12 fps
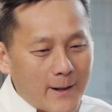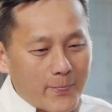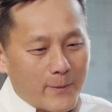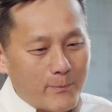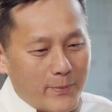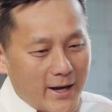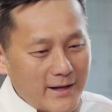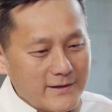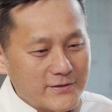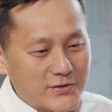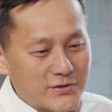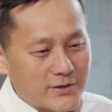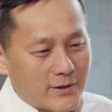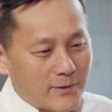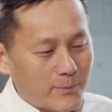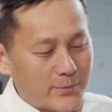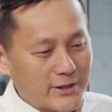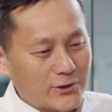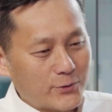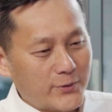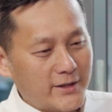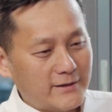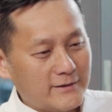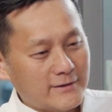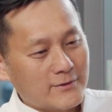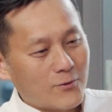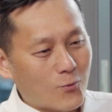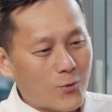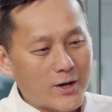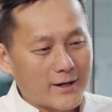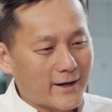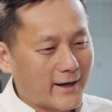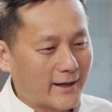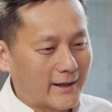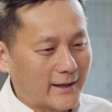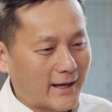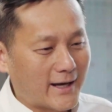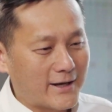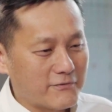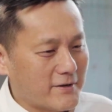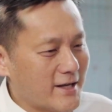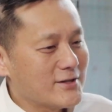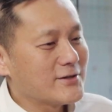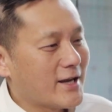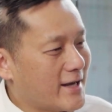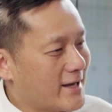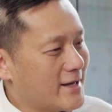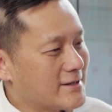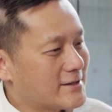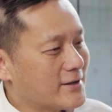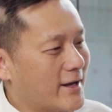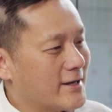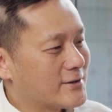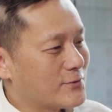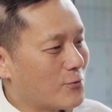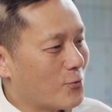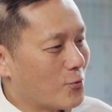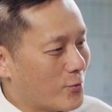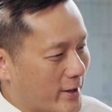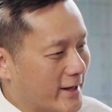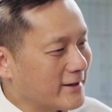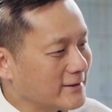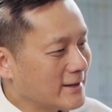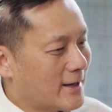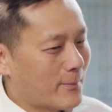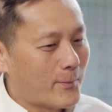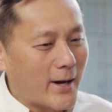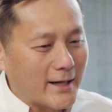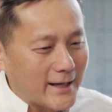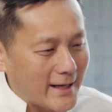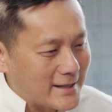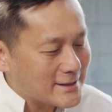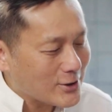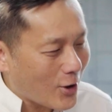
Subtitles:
the balance between work and life is is real, but it's